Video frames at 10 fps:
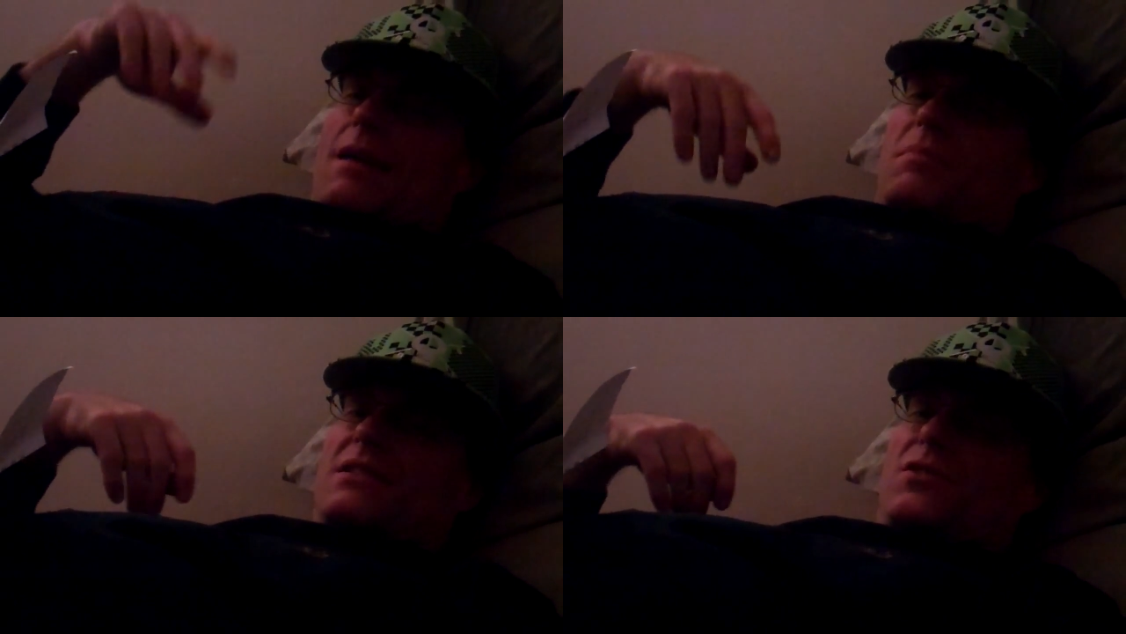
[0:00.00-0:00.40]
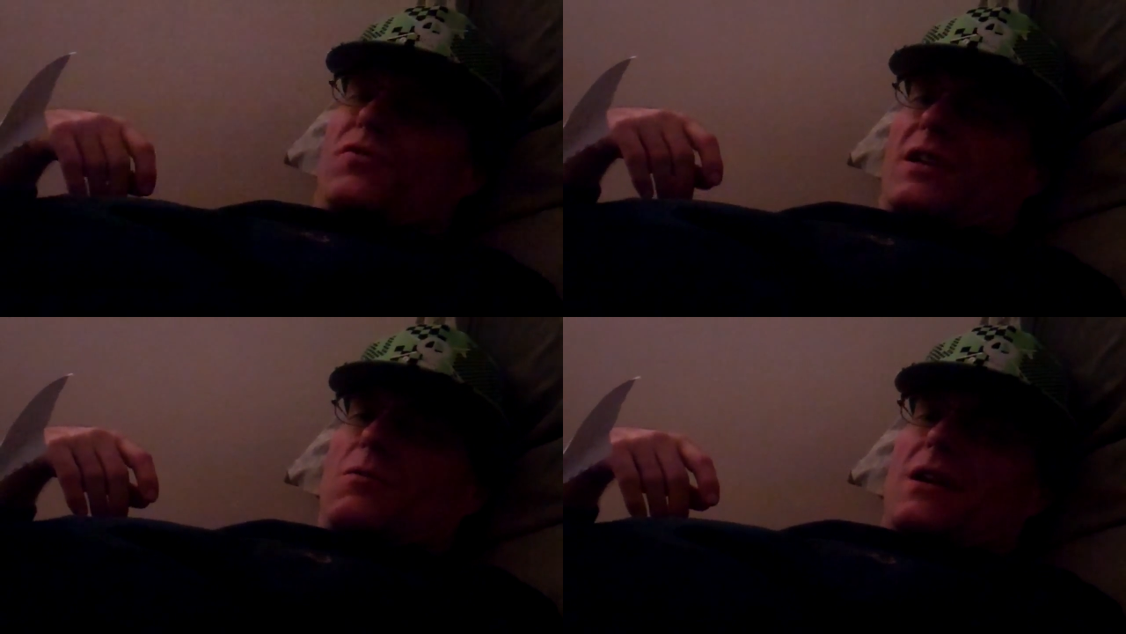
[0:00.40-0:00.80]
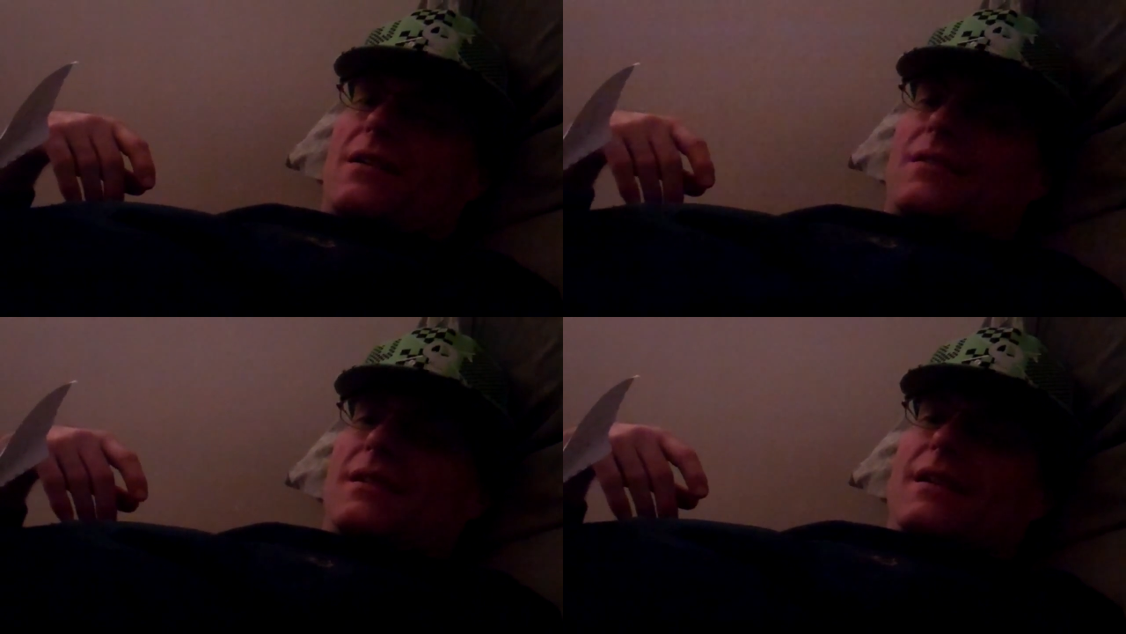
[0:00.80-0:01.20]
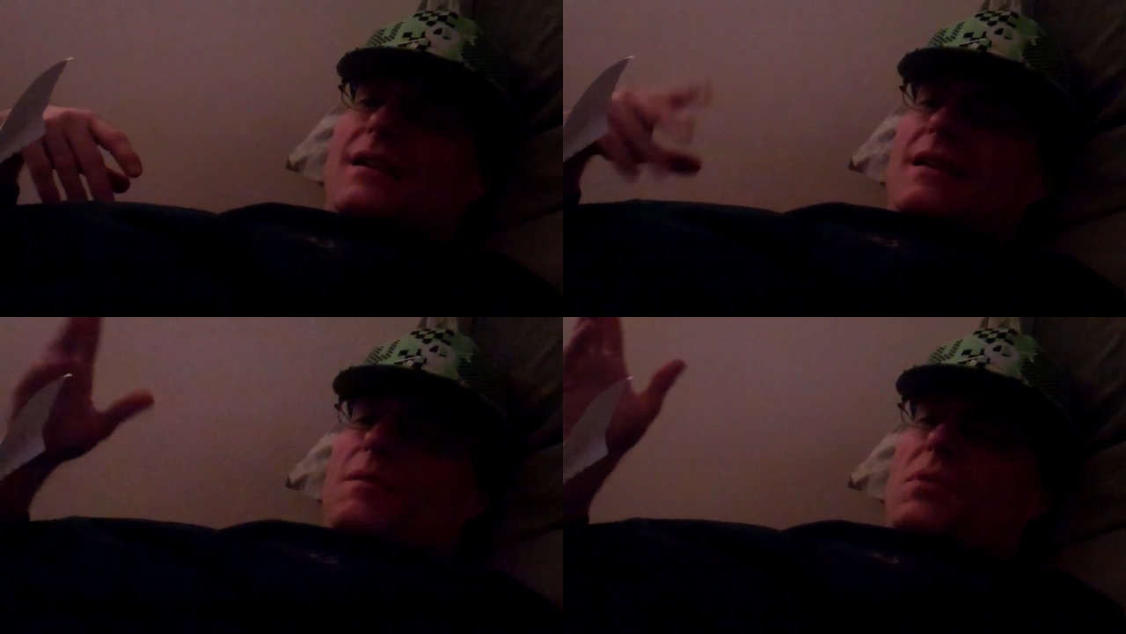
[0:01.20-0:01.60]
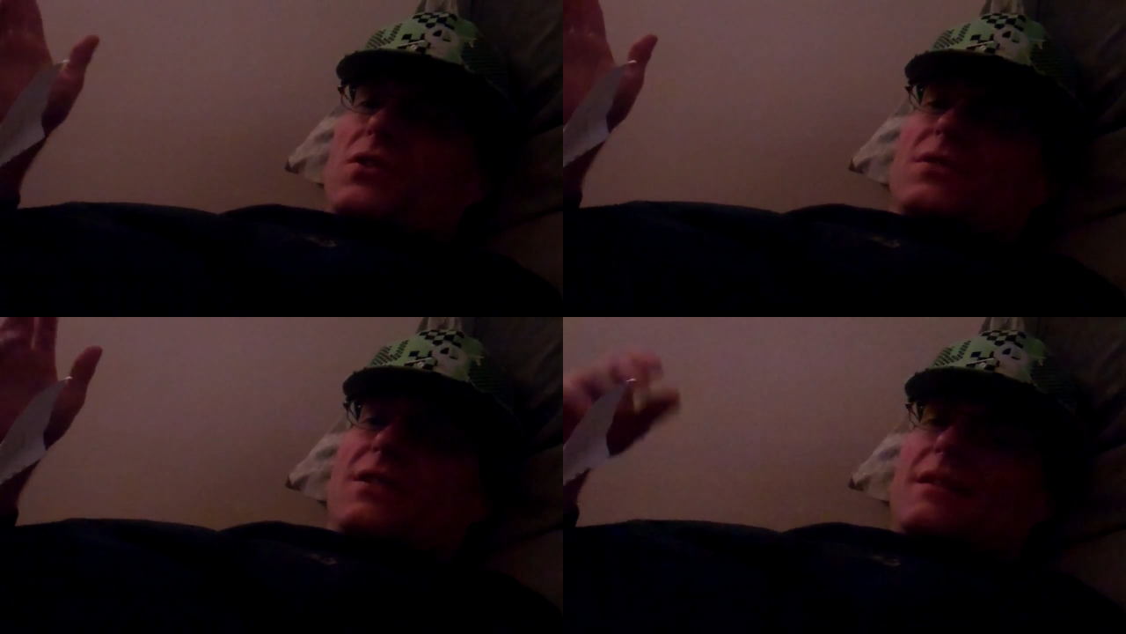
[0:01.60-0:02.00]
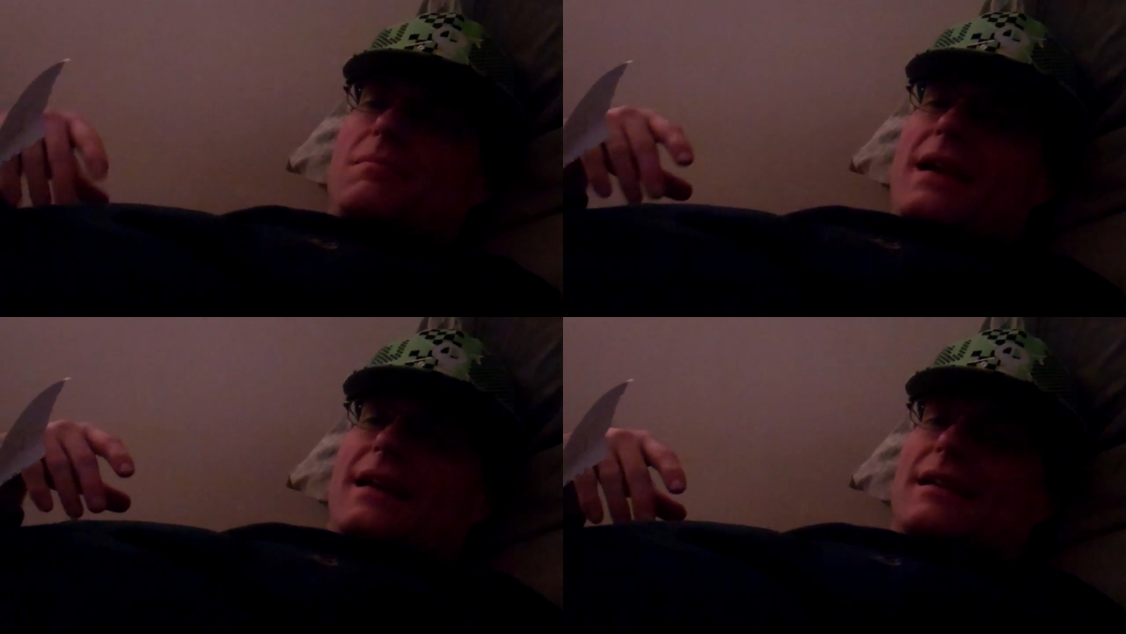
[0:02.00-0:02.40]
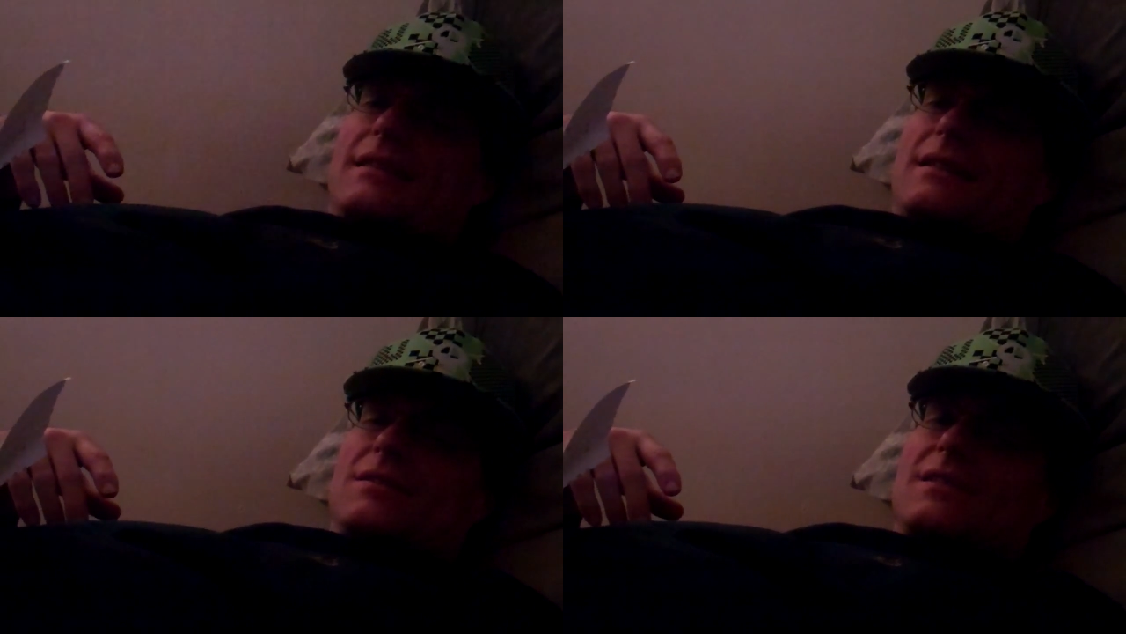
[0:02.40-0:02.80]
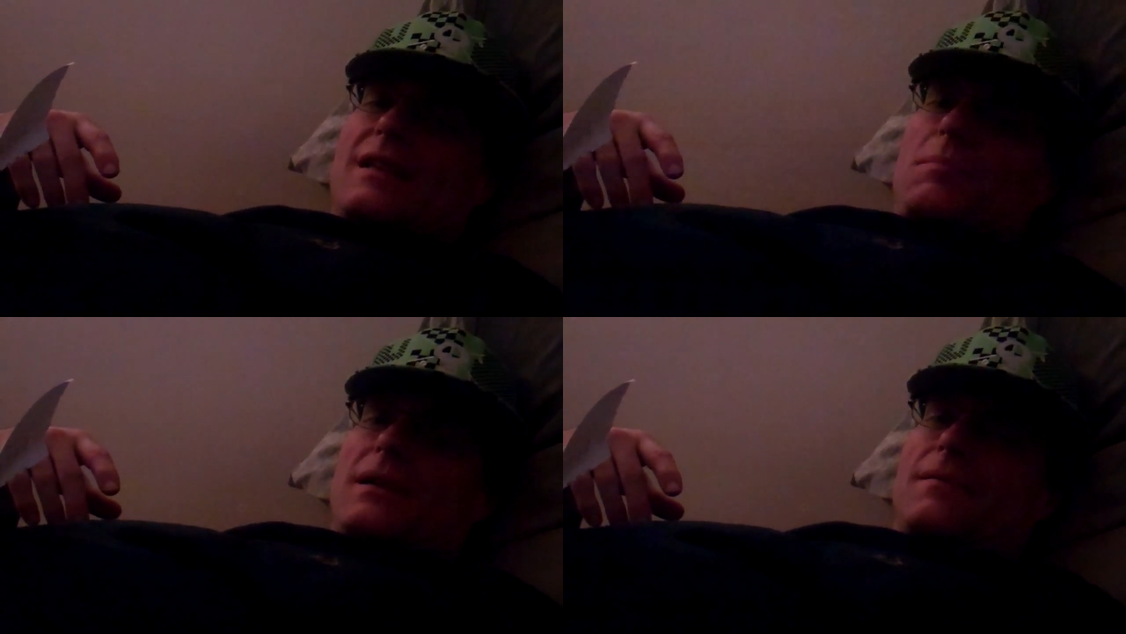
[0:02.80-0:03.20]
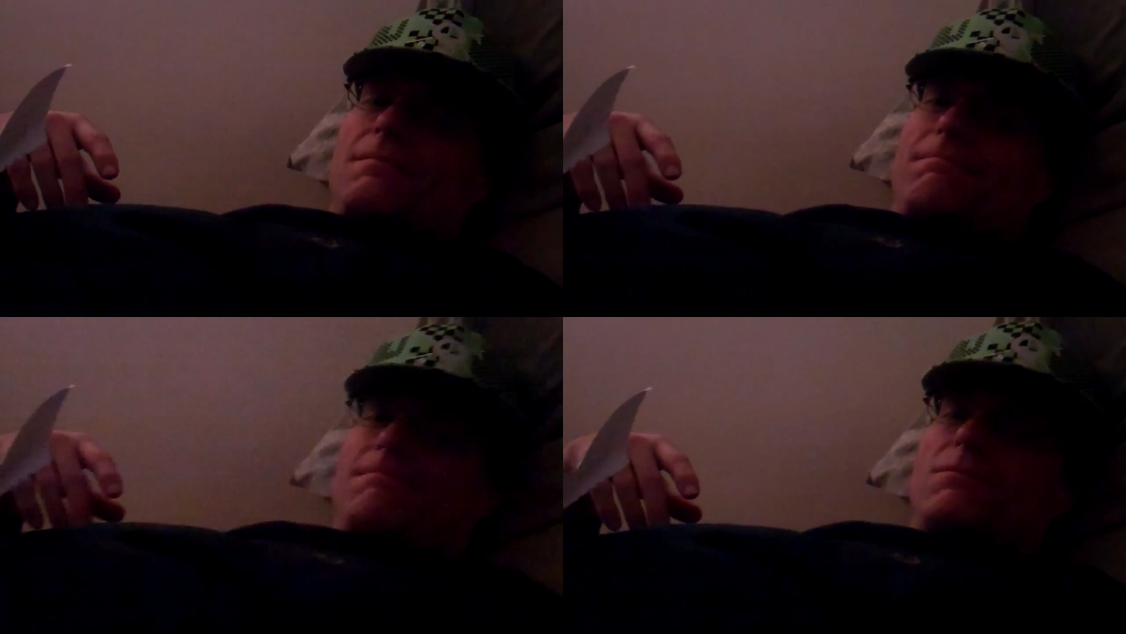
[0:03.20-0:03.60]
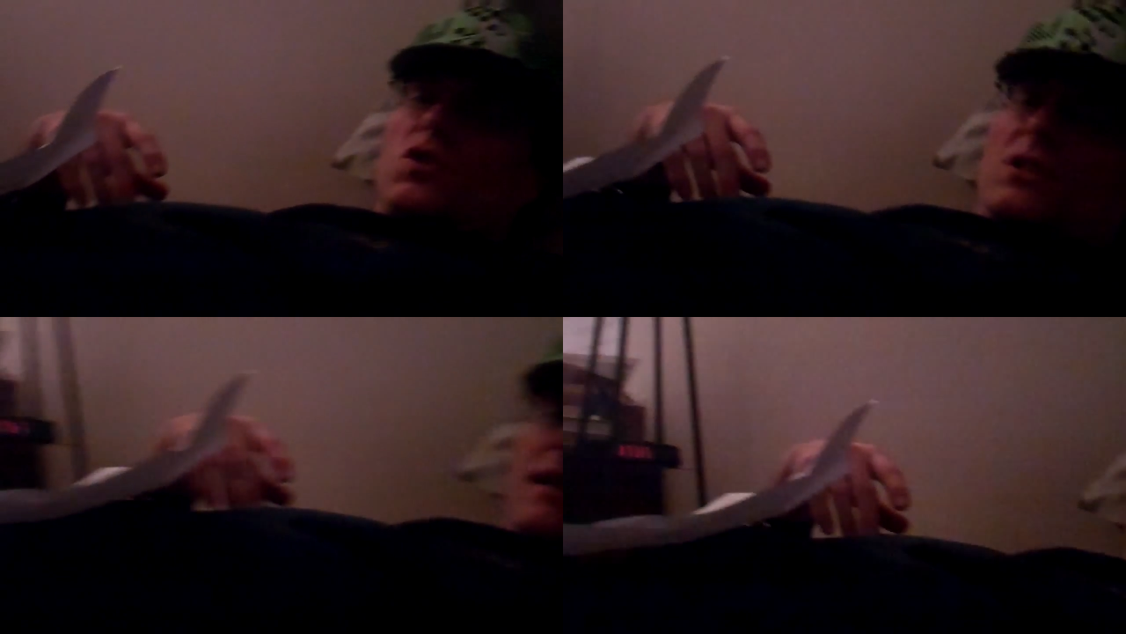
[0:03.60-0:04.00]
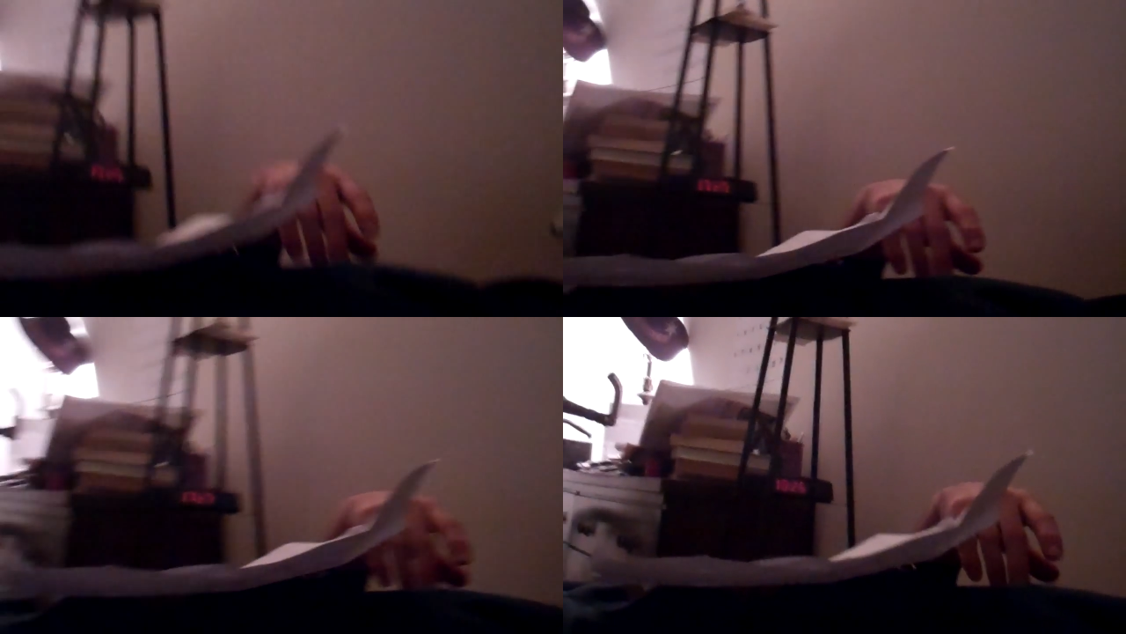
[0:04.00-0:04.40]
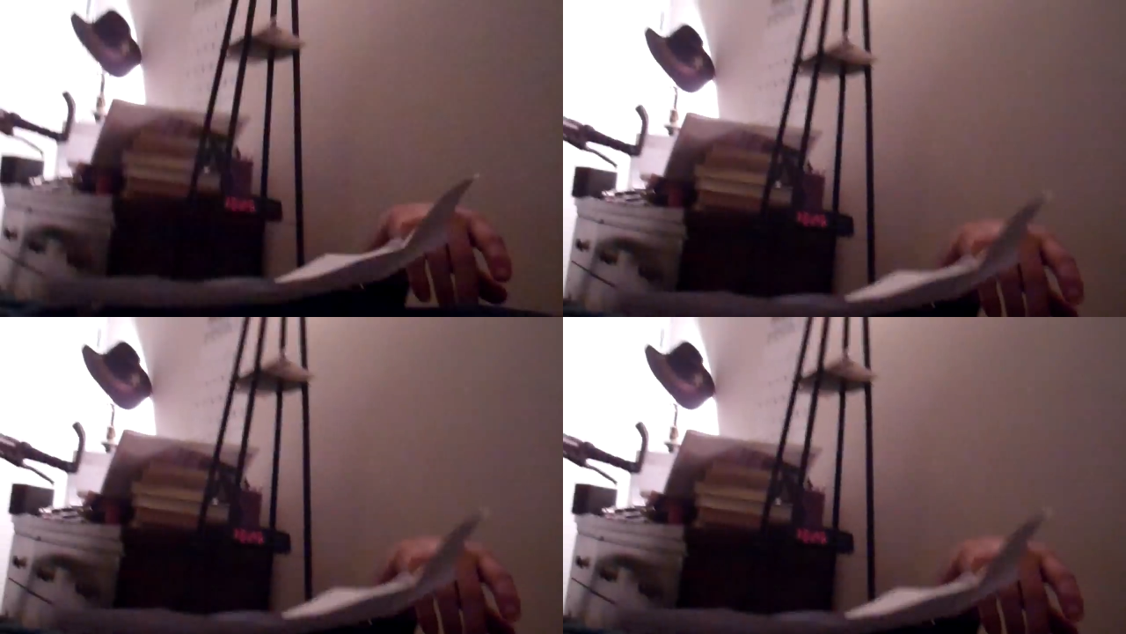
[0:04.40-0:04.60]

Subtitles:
Nobody's mouth can be seen.